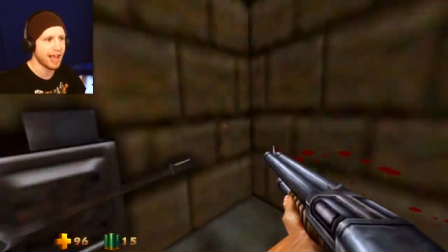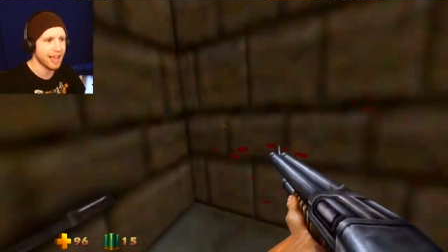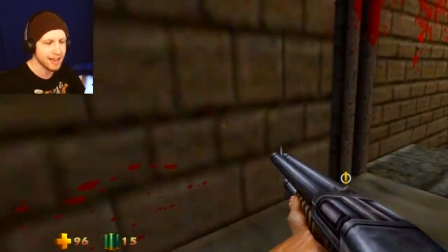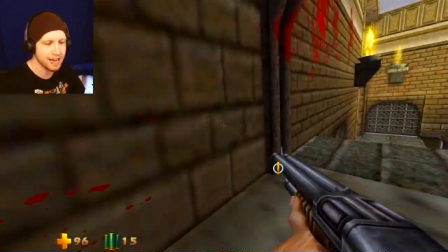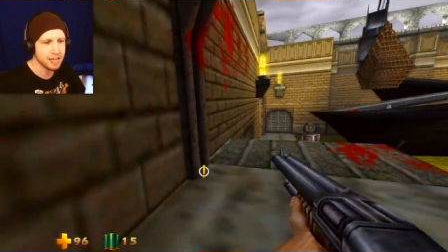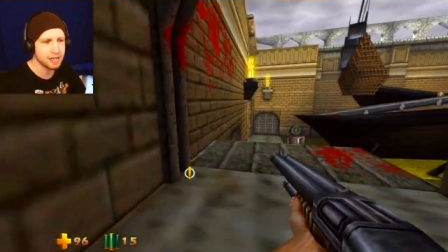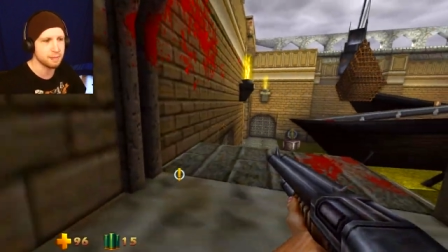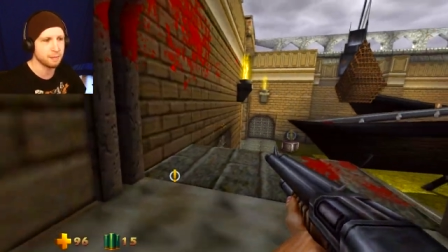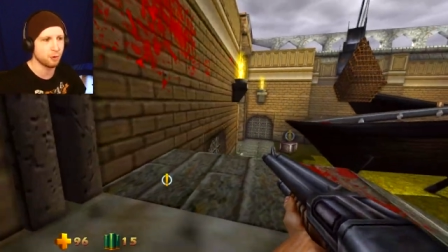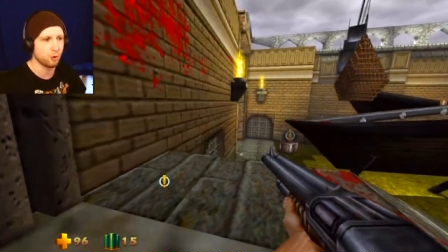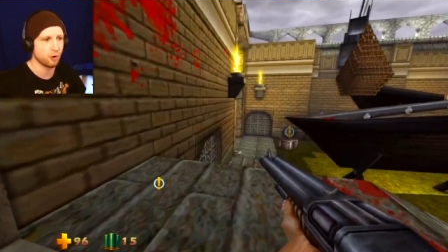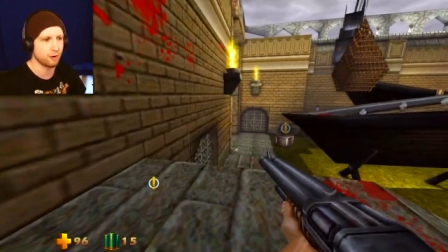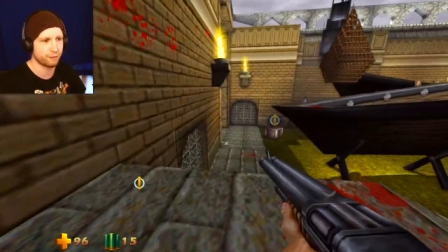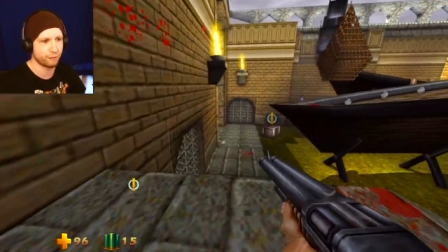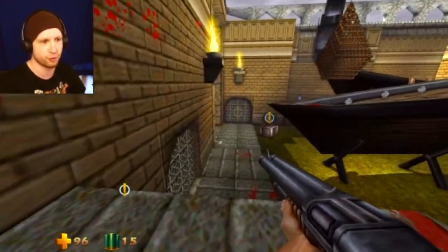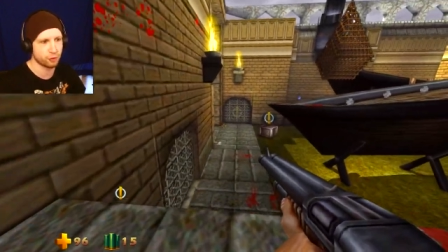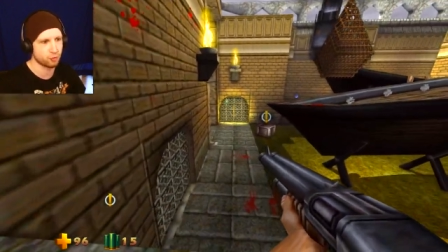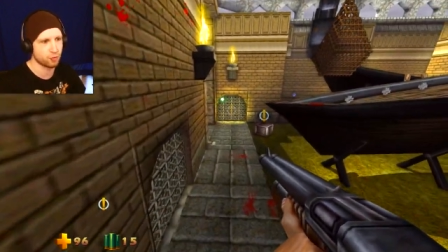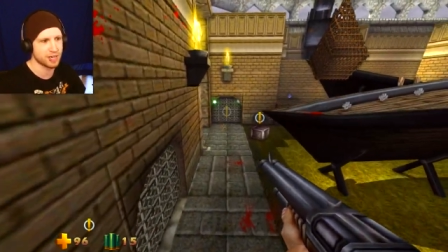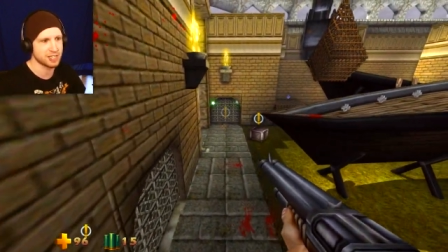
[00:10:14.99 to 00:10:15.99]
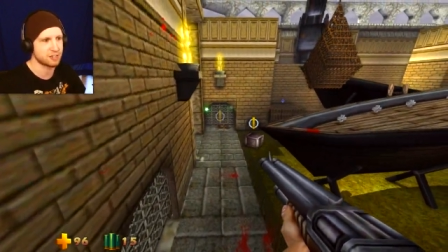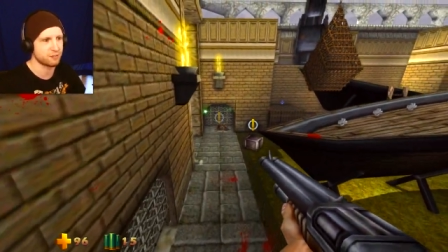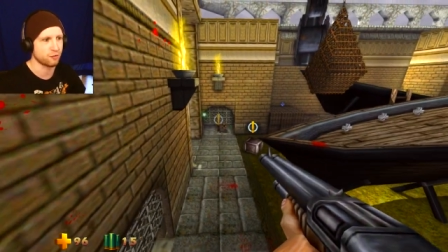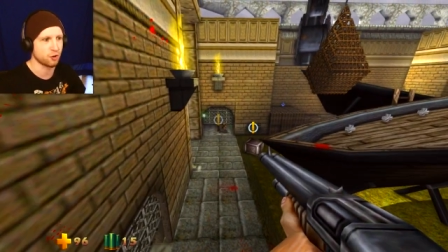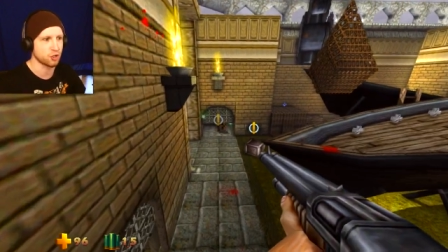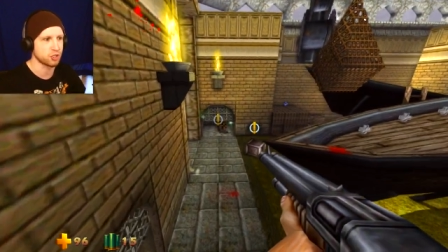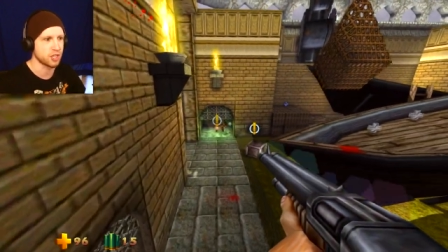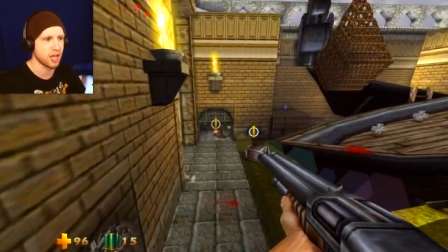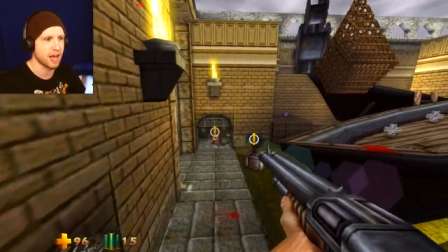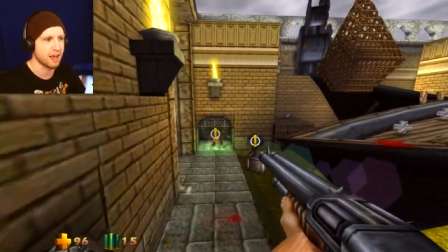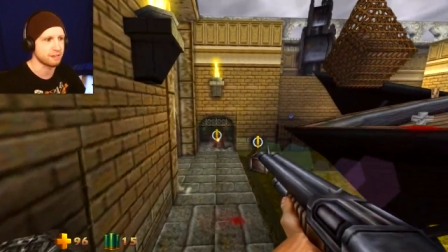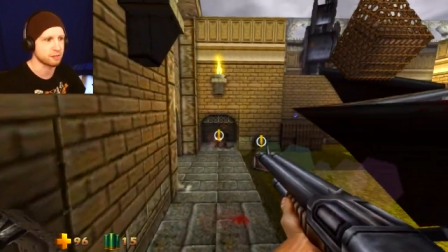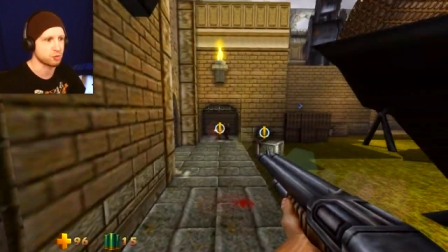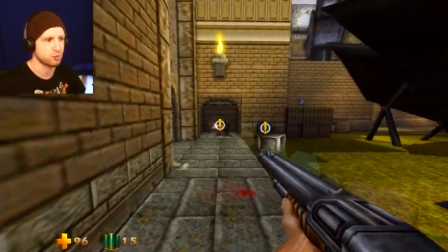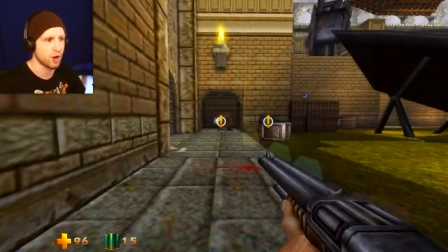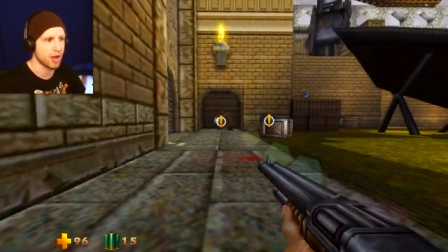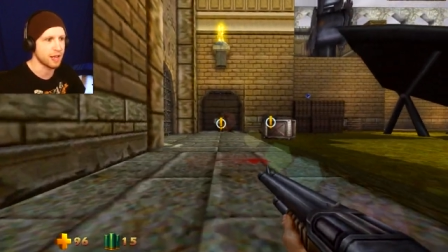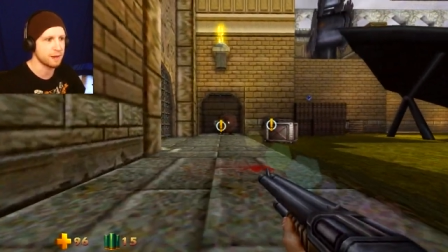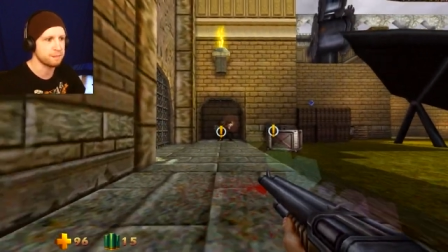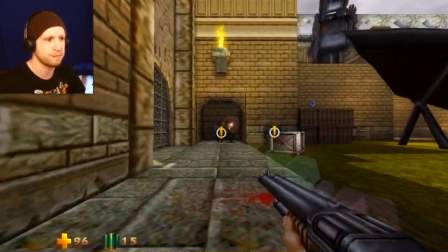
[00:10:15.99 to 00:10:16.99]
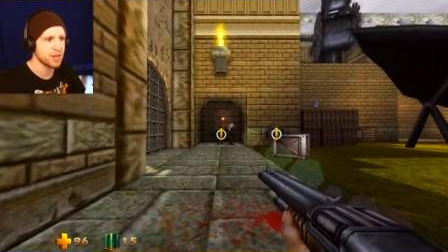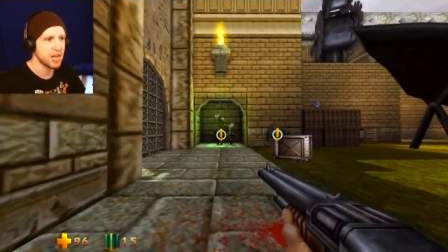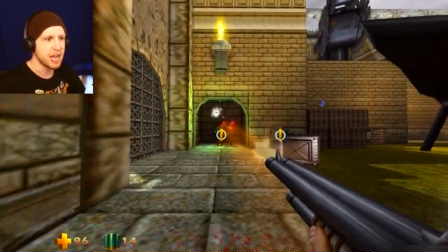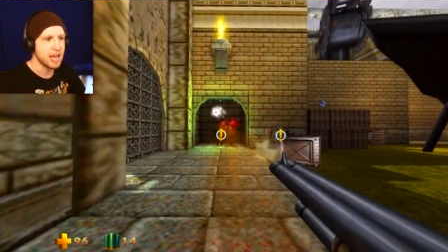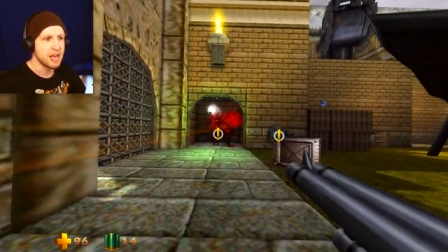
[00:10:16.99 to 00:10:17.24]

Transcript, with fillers: anymore for the rest of our lives, right?